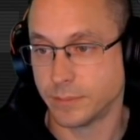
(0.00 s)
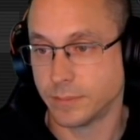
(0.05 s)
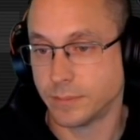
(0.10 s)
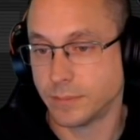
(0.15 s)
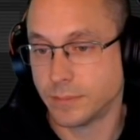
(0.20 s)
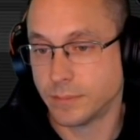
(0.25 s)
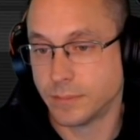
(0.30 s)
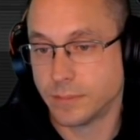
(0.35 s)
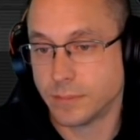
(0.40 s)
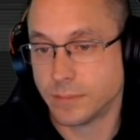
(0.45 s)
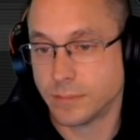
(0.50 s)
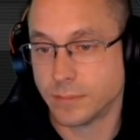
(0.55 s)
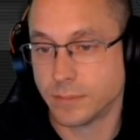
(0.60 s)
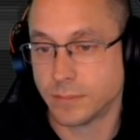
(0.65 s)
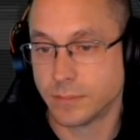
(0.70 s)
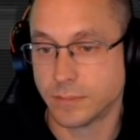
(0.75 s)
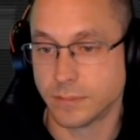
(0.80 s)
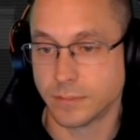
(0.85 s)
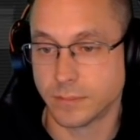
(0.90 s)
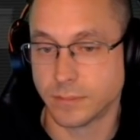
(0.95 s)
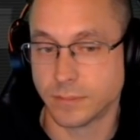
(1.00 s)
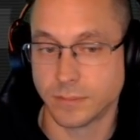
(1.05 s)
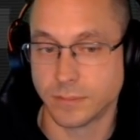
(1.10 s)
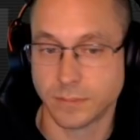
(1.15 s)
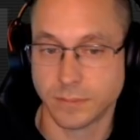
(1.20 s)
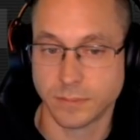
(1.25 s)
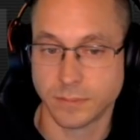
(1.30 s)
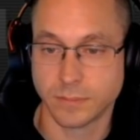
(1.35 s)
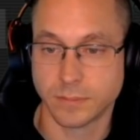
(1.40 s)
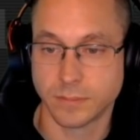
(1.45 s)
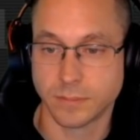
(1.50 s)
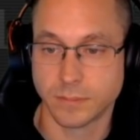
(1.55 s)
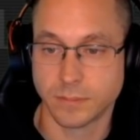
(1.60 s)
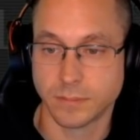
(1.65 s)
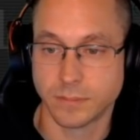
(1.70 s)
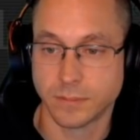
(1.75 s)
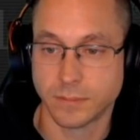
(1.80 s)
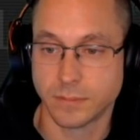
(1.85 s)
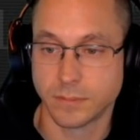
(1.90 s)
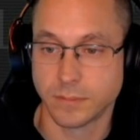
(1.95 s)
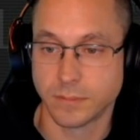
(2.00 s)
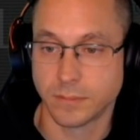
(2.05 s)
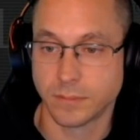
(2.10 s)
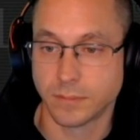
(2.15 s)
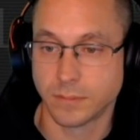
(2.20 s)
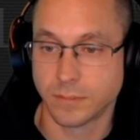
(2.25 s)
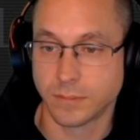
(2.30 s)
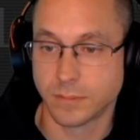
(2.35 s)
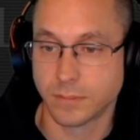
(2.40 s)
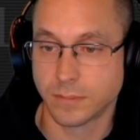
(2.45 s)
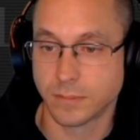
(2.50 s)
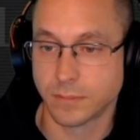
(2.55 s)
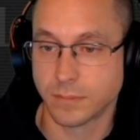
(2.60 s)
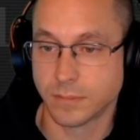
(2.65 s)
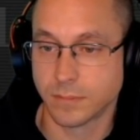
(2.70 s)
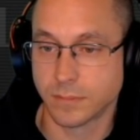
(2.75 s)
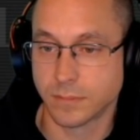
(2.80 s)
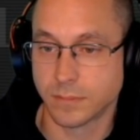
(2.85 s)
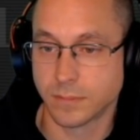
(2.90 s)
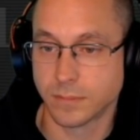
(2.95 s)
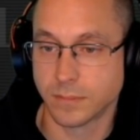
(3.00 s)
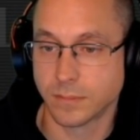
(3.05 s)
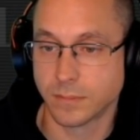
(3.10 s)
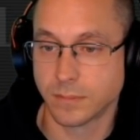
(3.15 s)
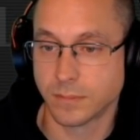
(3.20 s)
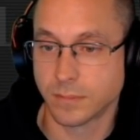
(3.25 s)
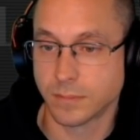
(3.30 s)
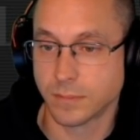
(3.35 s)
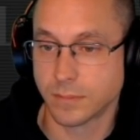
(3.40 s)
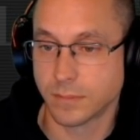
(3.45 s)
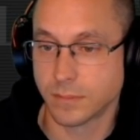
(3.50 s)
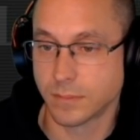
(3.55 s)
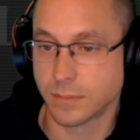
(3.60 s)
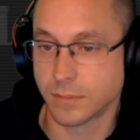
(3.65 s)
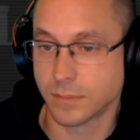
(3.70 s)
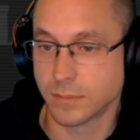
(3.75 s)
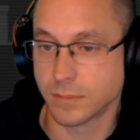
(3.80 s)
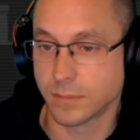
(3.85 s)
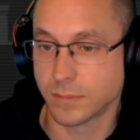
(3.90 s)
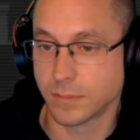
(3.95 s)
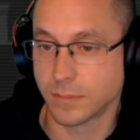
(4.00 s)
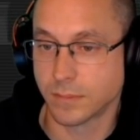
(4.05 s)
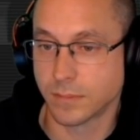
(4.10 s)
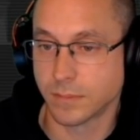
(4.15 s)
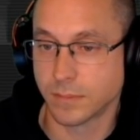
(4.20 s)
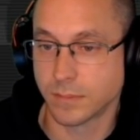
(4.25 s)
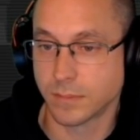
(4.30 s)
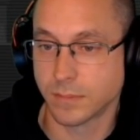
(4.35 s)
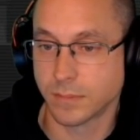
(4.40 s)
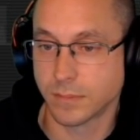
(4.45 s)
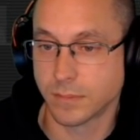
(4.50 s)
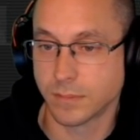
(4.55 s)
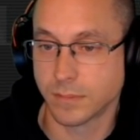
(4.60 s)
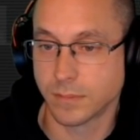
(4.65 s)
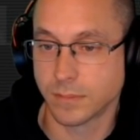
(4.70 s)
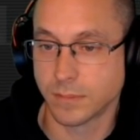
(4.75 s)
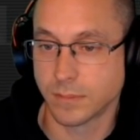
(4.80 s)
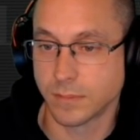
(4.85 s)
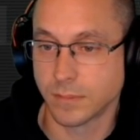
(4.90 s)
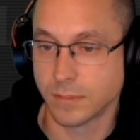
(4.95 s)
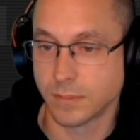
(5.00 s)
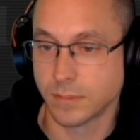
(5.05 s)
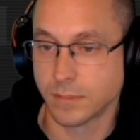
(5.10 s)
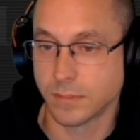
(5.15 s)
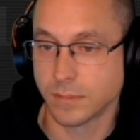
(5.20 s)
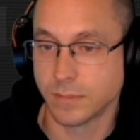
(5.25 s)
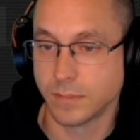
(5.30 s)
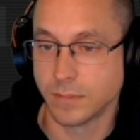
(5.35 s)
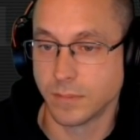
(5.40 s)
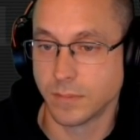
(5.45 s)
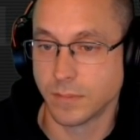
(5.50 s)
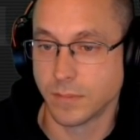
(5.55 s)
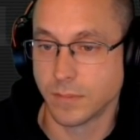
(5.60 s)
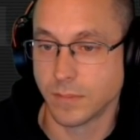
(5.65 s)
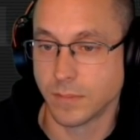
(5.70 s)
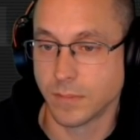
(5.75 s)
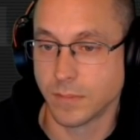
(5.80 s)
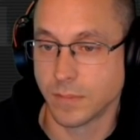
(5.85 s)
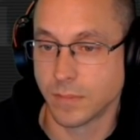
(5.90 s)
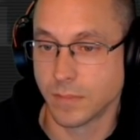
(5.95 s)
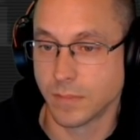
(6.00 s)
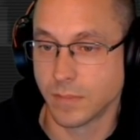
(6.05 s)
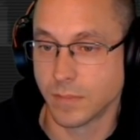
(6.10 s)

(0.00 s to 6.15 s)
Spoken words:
(silent)